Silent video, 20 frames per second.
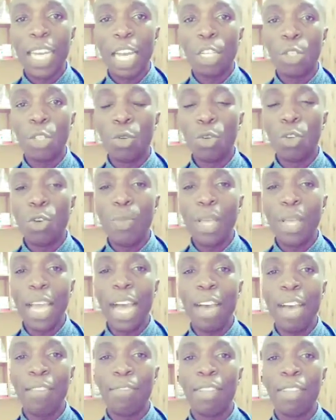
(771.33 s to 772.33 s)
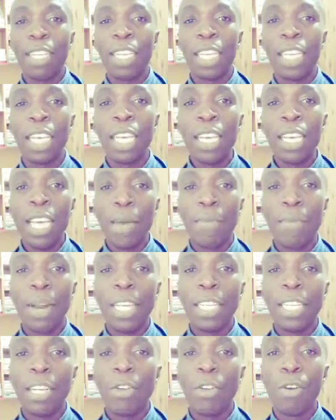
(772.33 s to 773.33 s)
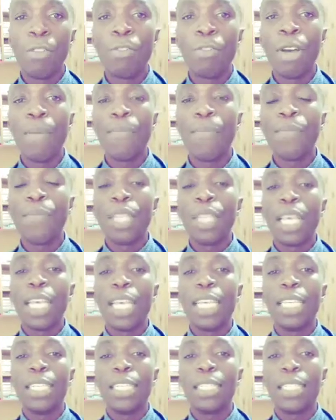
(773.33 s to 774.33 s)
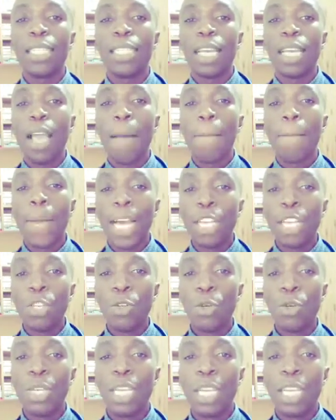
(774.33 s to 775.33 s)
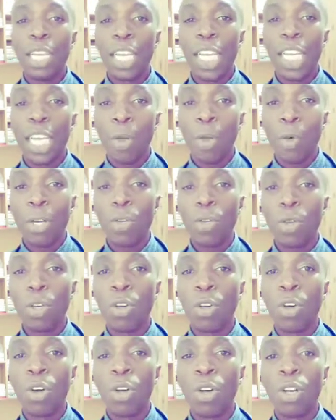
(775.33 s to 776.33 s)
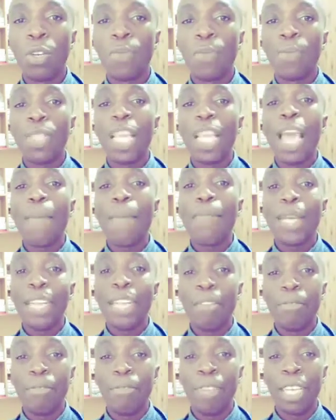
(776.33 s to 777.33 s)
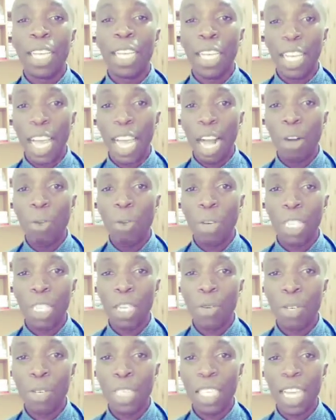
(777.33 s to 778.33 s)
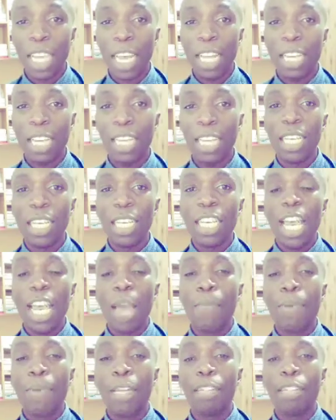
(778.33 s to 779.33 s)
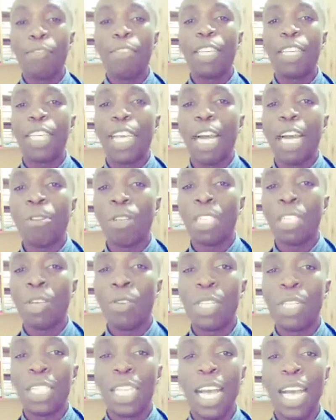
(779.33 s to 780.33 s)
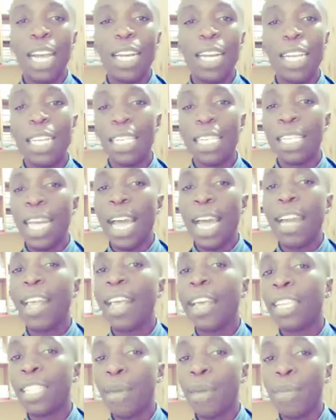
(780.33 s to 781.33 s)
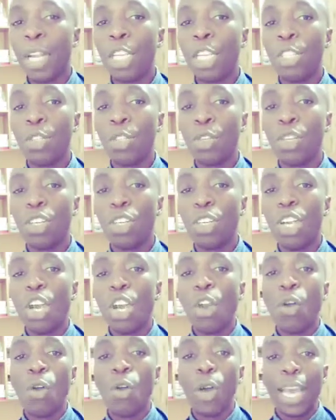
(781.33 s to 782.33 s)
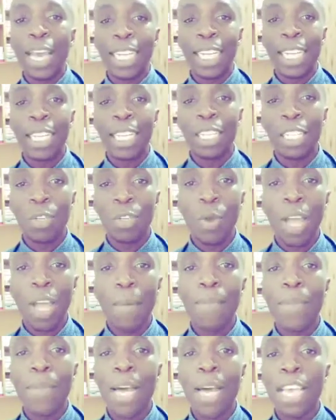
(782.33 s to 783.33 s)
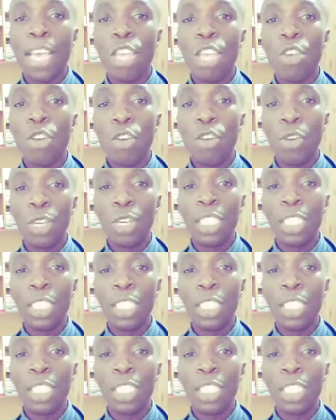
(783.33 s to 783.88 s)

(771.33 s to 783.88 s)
that you could be having a blighted ovum is by doing what we call a pelvic ultrasound scan. A pelvic ultrasound scan is an examination or a test whereby your